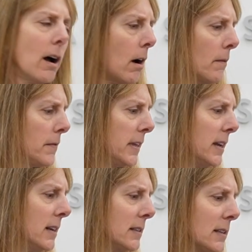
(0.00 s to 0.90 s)
of
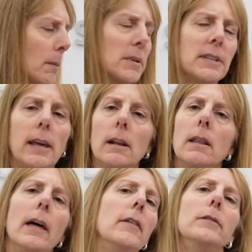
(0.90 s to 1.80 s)
these double-sided
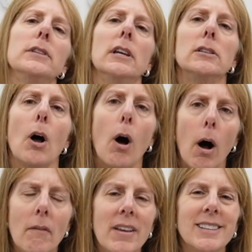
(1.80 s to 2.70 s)
leathers is
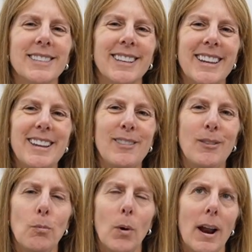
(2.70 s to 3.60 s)
obviously
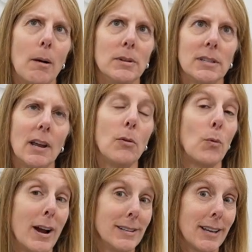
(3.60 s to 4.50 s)
what I would say the
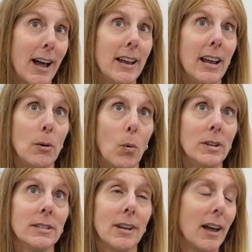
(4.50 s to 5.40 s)
right side, and
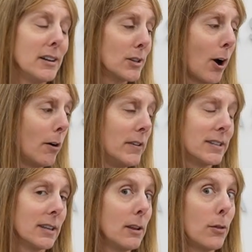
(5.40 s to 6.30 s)
one side is
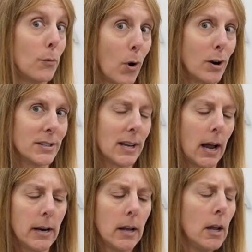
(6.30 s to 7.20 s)
obviously the wrong
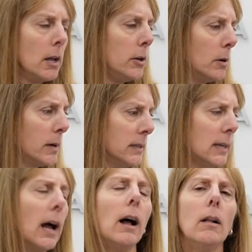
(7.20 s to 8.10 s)
side. You can
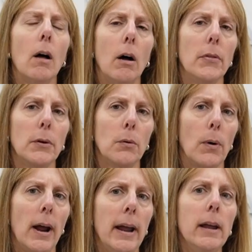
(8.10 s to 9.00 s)
tell on the
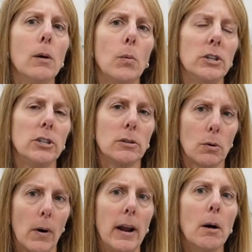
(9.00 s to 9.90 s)
gray, which is
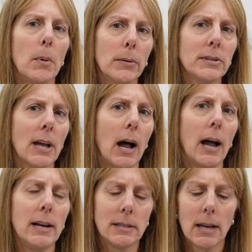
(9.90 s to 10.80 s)
gray on both
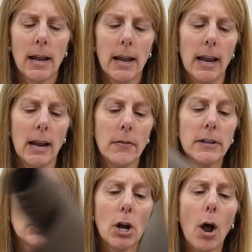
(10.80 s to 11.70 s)
sides, and
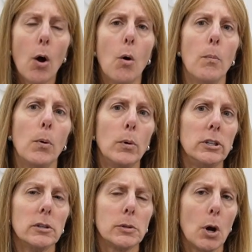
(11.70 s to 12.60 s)
the taupe,
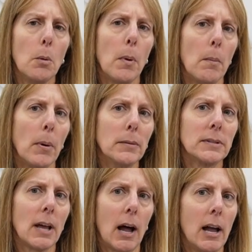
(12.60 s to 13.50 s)
which is taupe on both
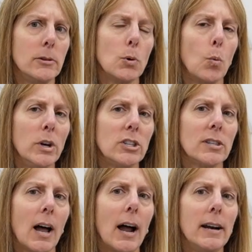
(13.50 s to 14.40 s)
sides, which
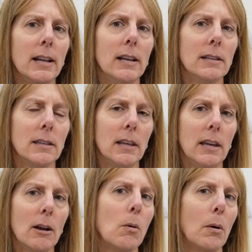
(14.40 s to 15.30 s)
side is
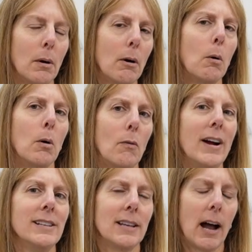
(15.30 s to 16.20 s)
the quote-unquote
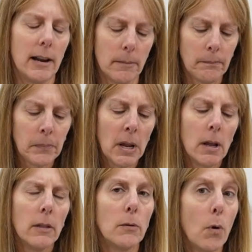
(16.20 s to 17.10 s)
right side.
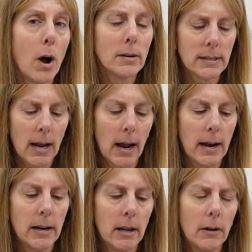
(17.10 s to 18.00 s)
The wrong
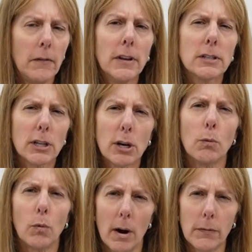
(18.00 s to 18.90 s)
side feels a
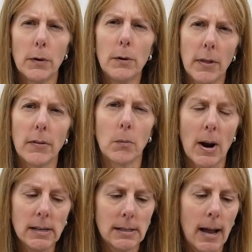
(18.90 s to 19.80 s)
little rougher than the
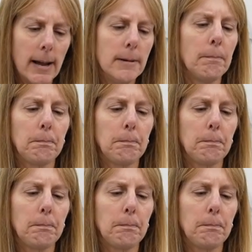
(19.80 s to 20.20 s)
right side,